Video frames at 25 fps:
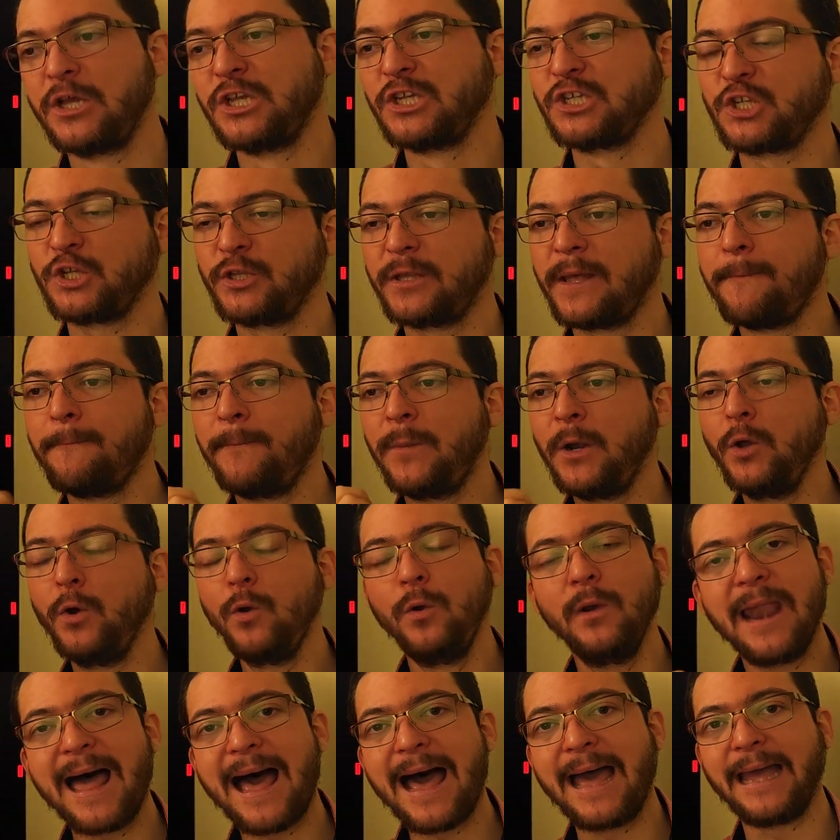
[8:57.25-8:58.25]
So the
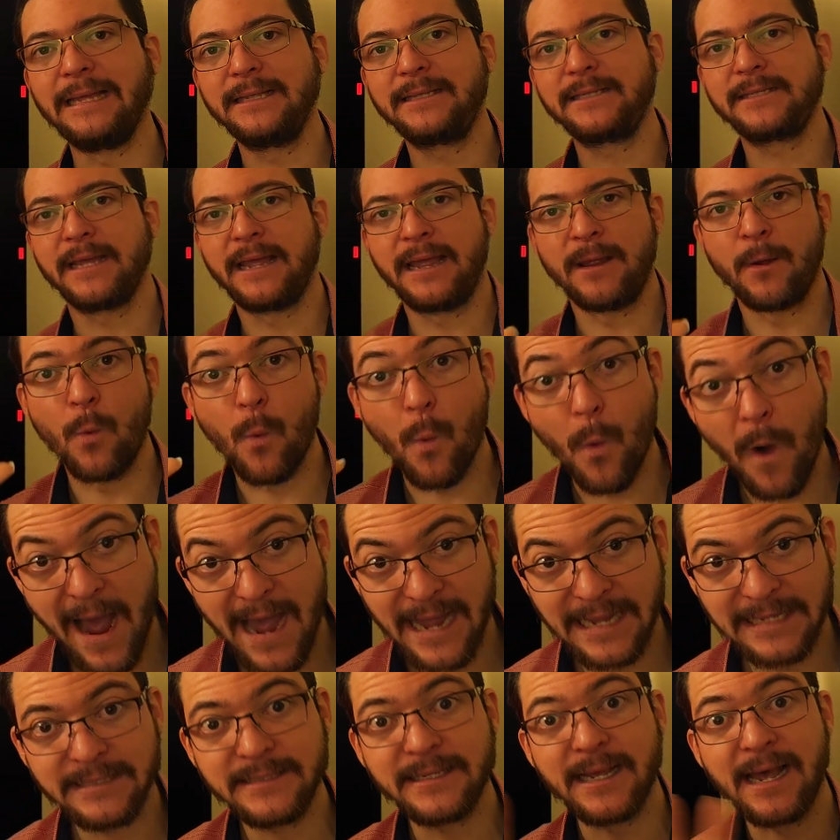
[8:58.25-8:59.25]
blue lights and
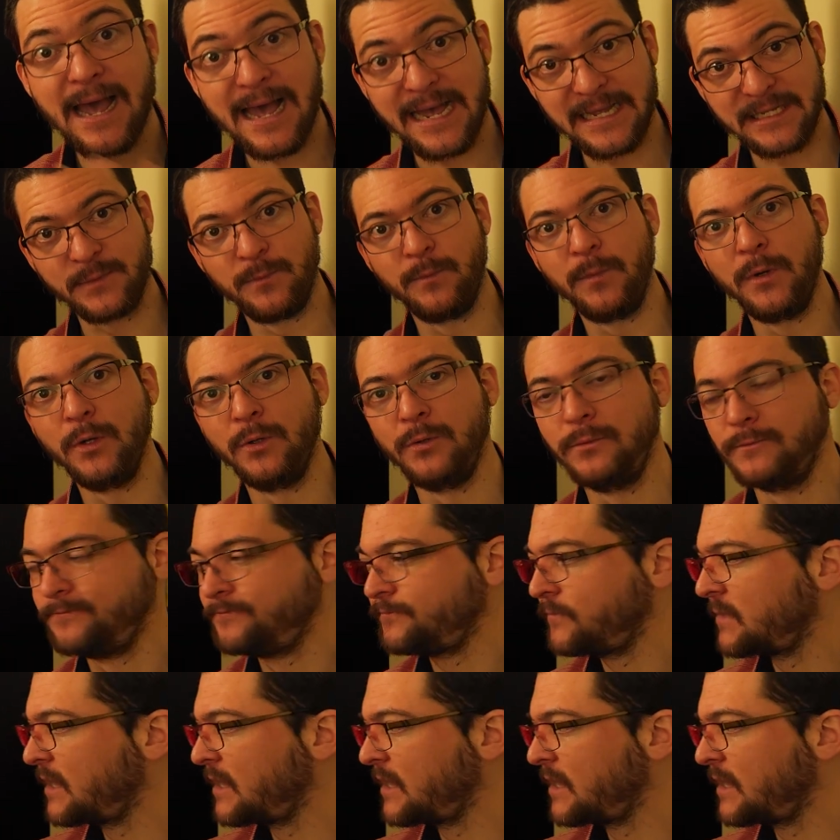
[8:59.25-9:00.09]
white has blue